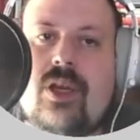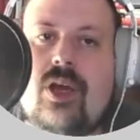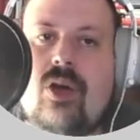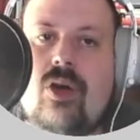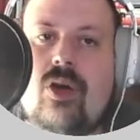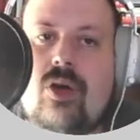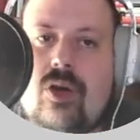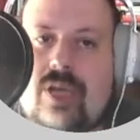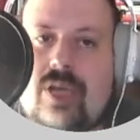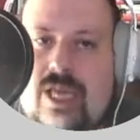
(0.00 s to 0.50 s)

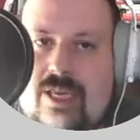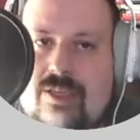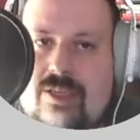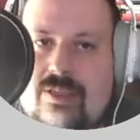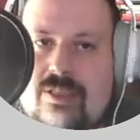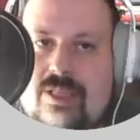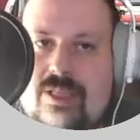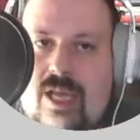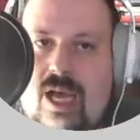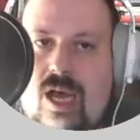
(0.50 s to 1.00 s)
Okay,
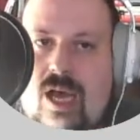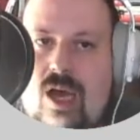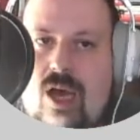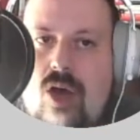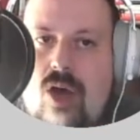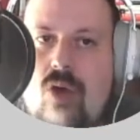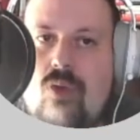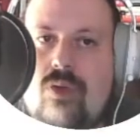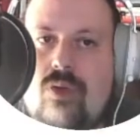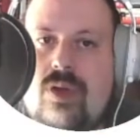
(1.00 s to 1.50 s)

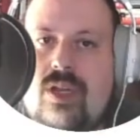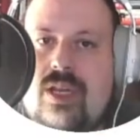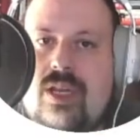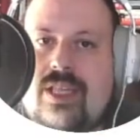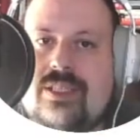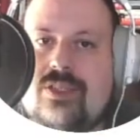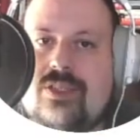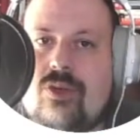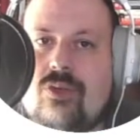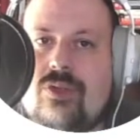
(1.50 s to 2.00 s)
now
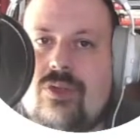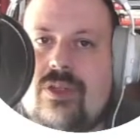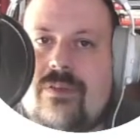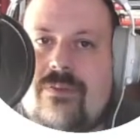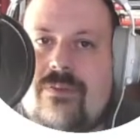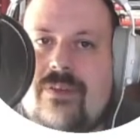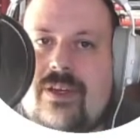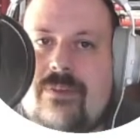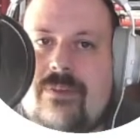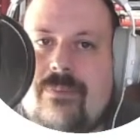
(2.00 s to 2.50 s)
let's go to the
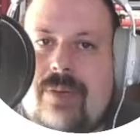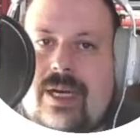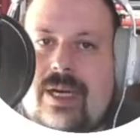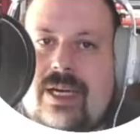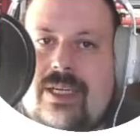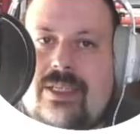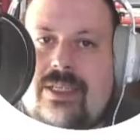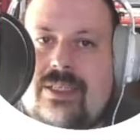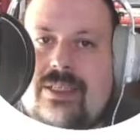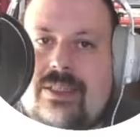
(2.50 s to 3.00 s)
fun
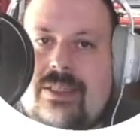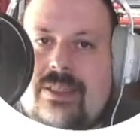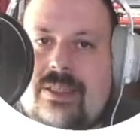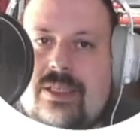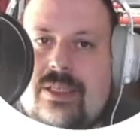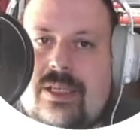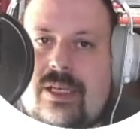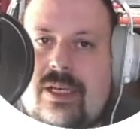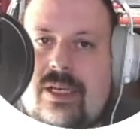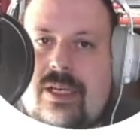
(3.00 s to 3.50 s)
part.
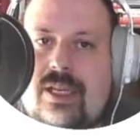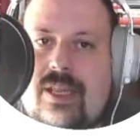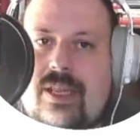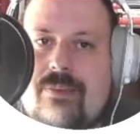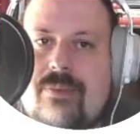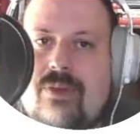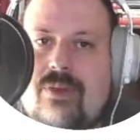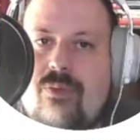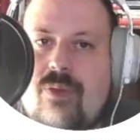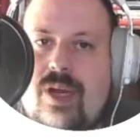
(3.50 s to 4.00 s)
Uh, let
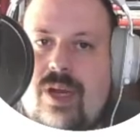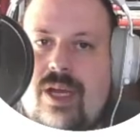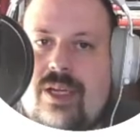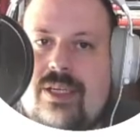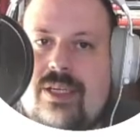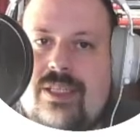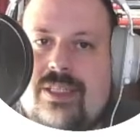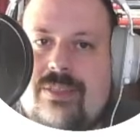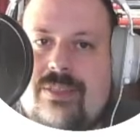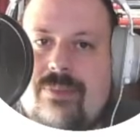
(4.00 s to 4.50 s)
me run
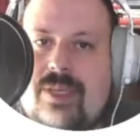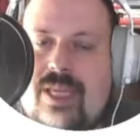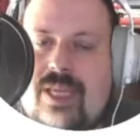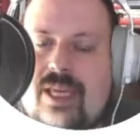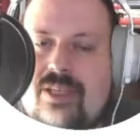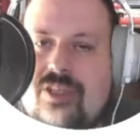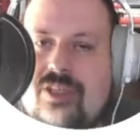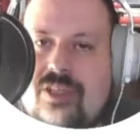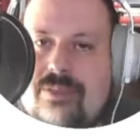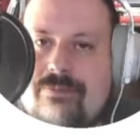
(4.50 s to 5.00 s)
this
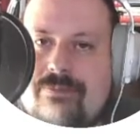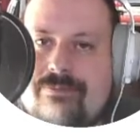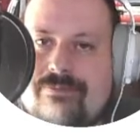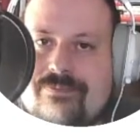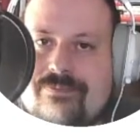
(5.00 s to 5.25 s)
application.